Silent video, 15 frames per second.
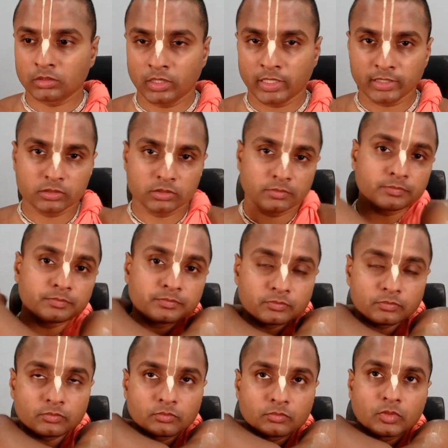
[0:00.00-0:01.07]
the legs,
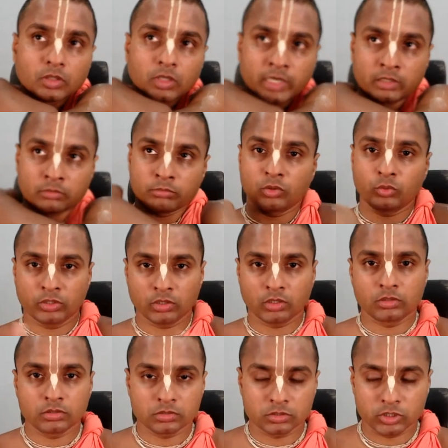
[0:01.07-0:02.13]
and between that
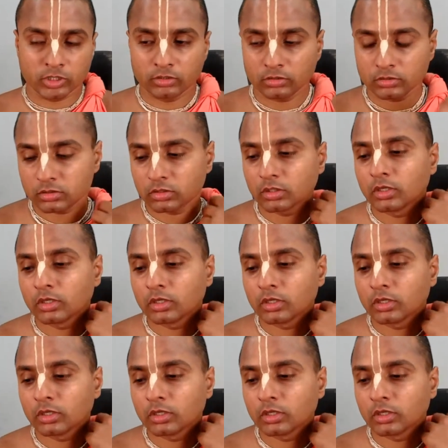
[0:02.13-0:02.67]
there's the genitals.